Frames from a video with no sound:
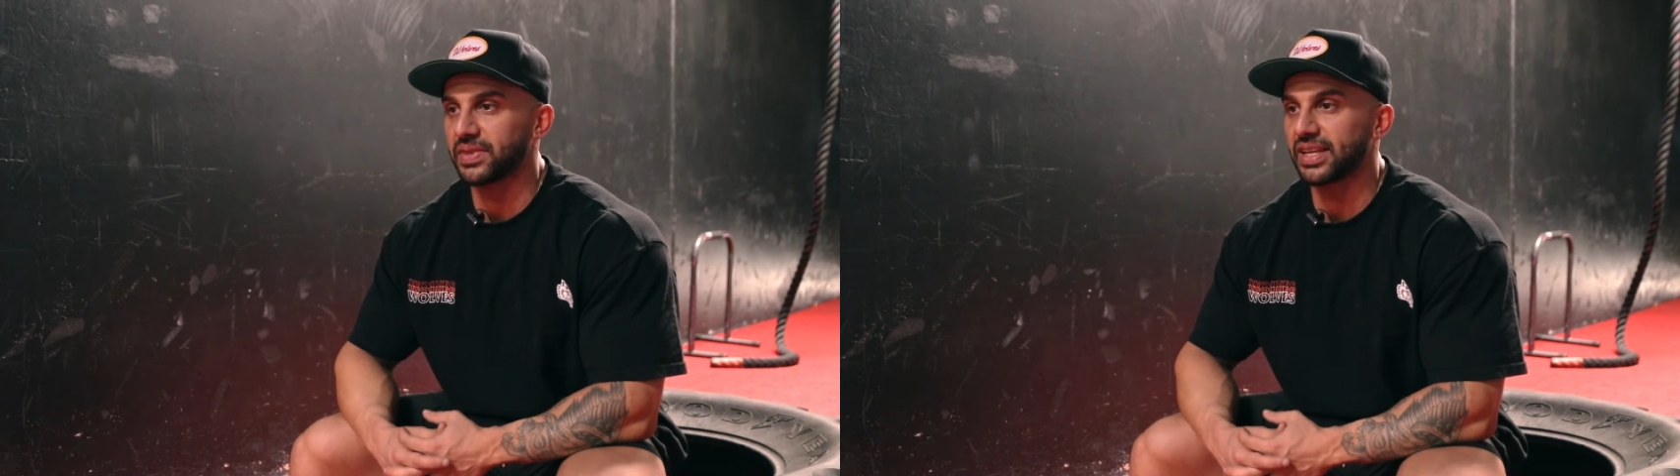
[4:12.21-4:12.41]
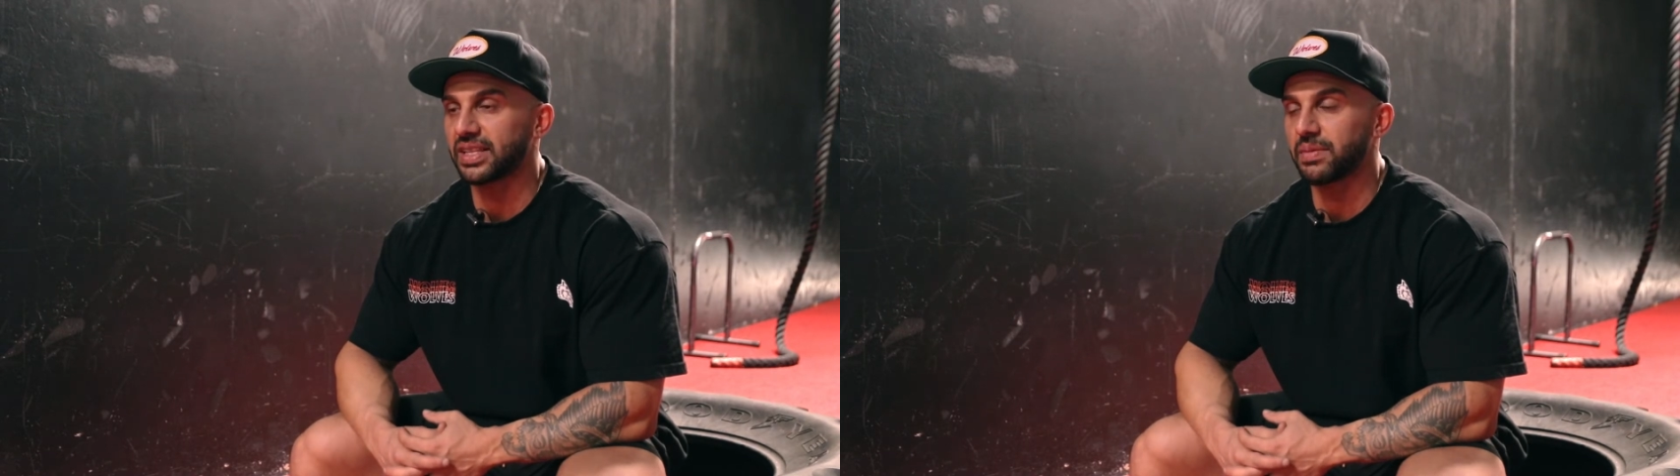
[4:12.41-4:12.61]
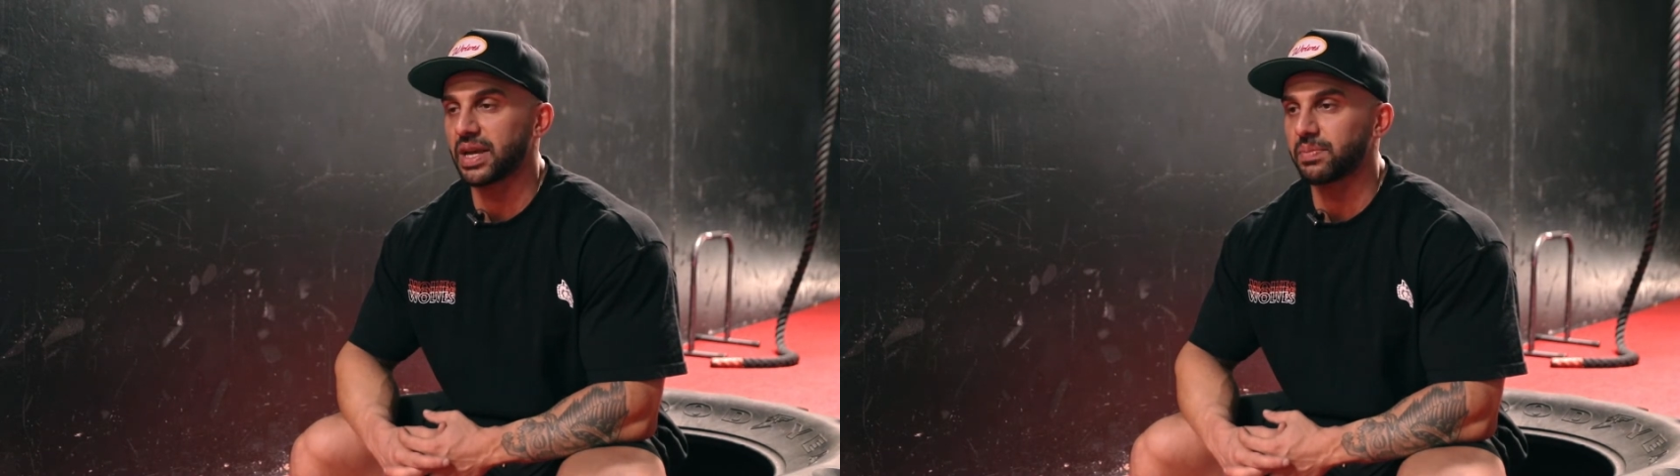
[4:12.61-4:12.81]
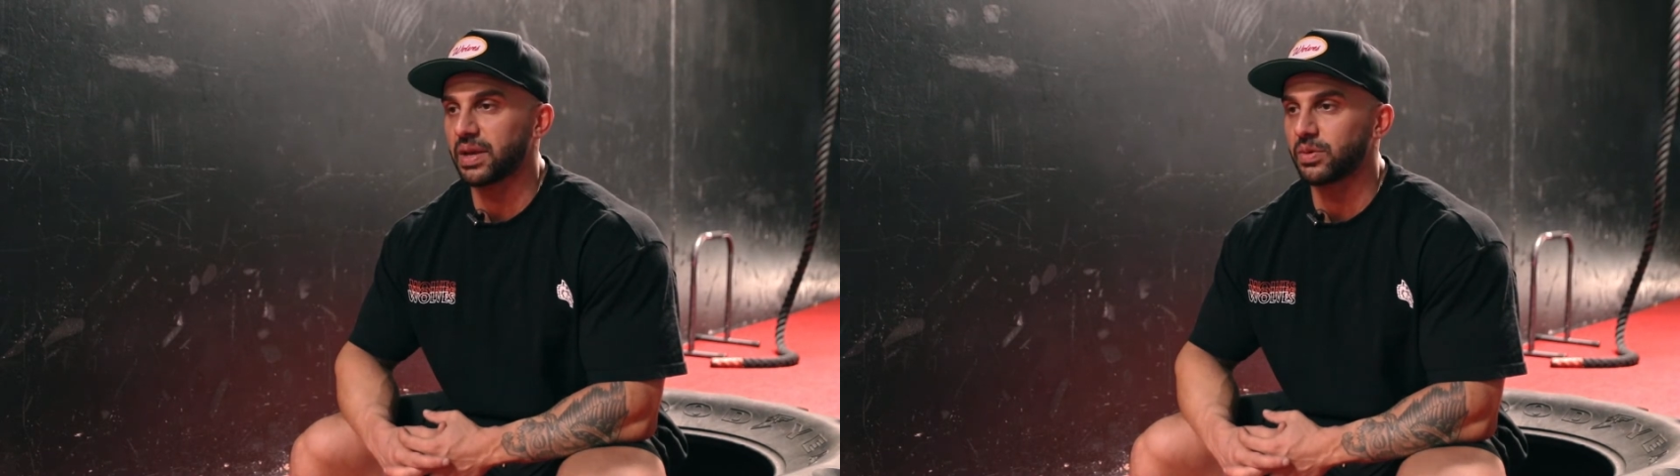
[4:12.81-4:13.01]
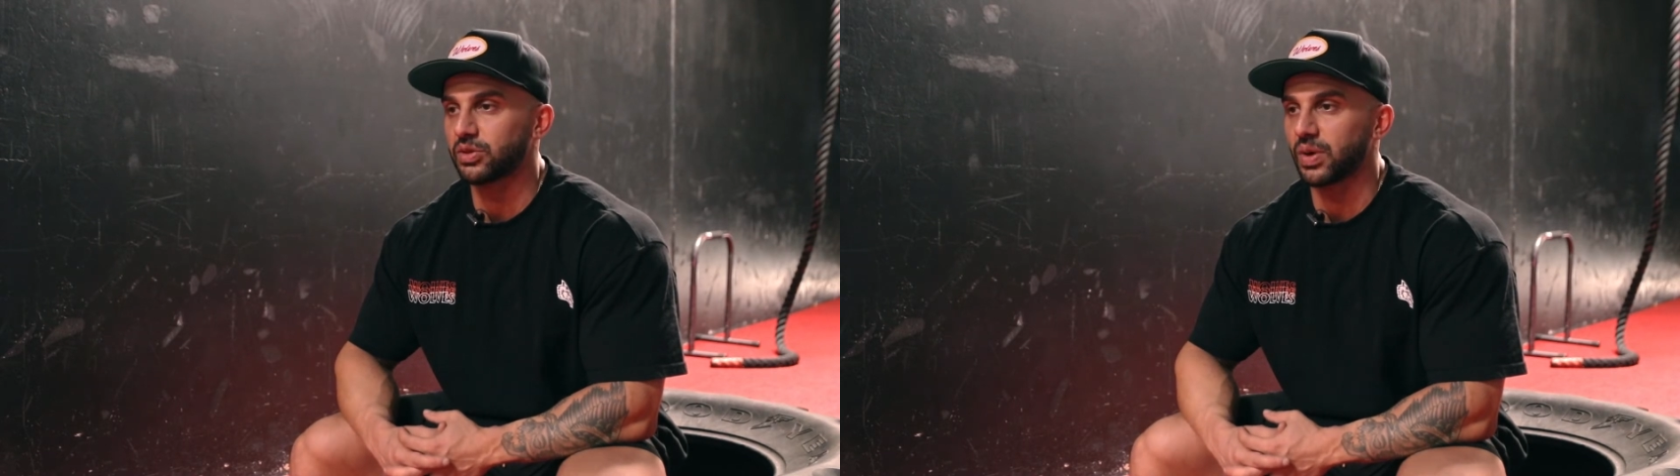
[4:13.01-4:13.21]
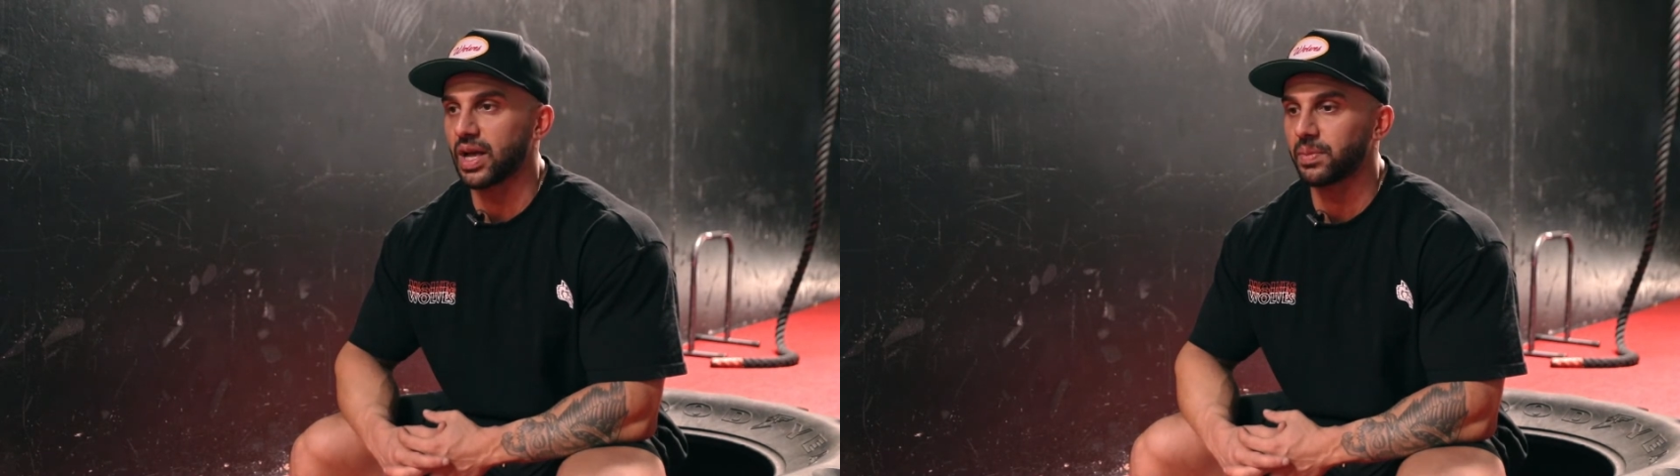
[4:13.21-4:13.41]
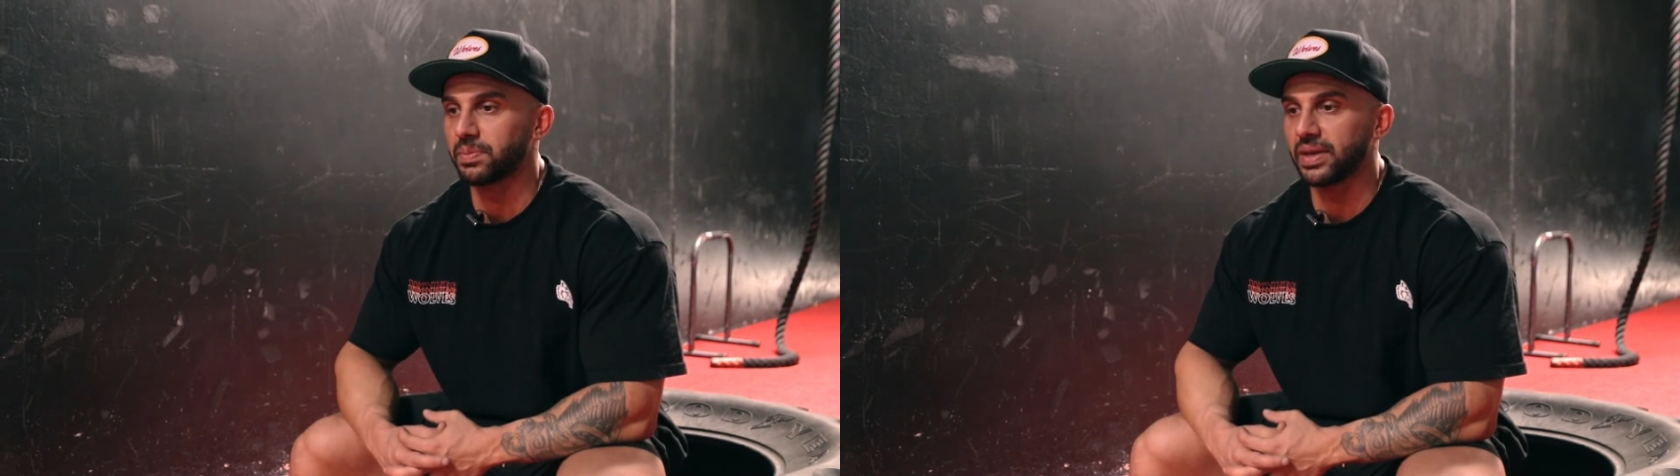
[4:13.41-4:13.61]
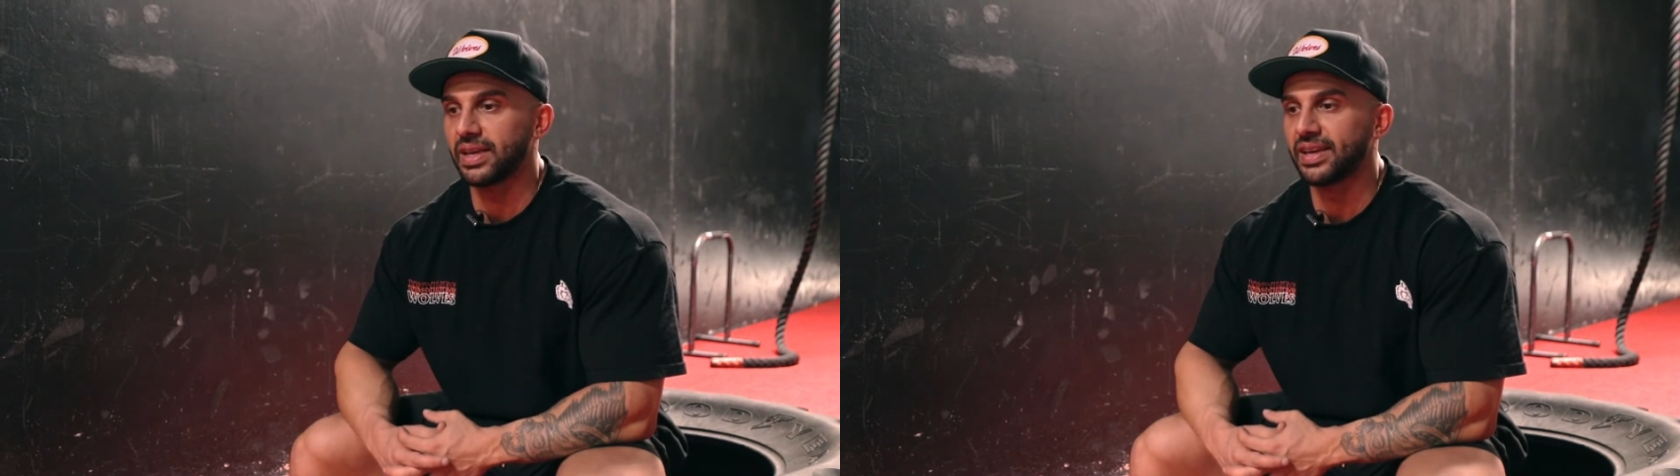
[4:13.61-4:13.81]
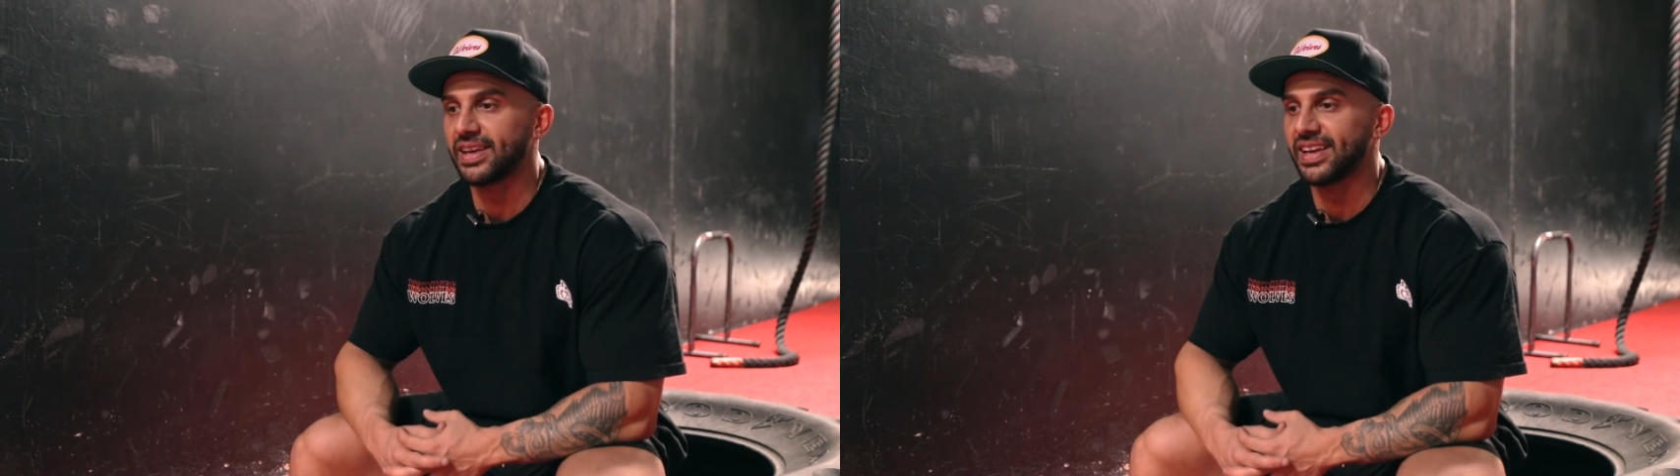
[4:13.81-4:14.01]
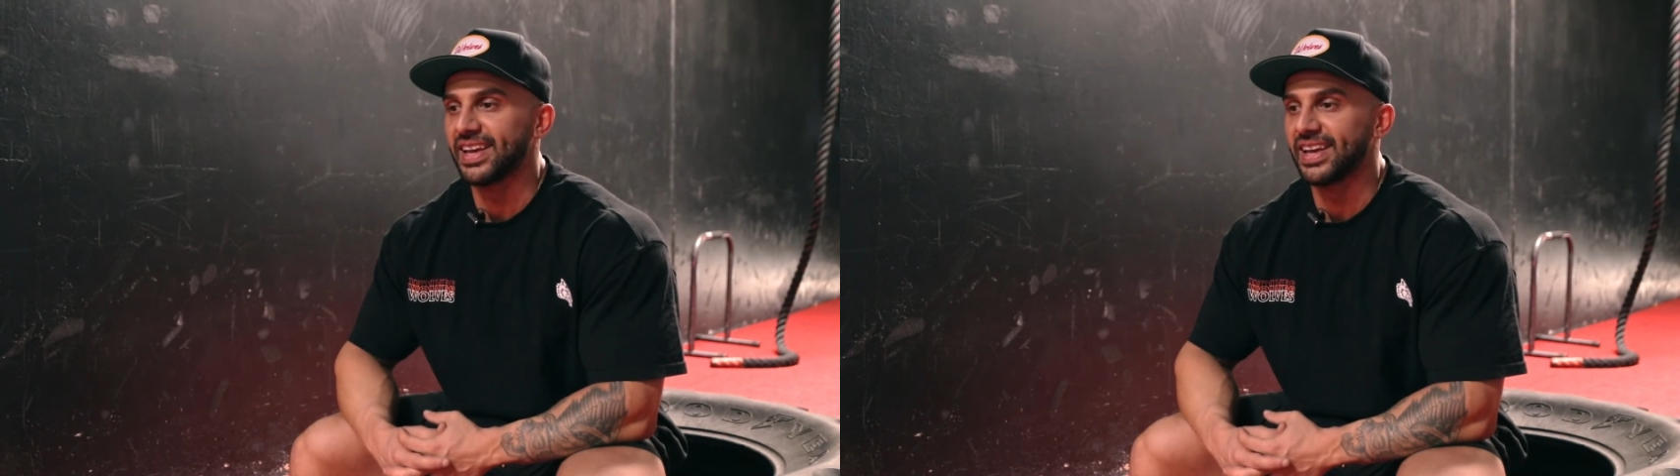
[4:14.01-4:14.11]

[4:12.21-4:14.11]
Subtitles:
that they might be able to help me.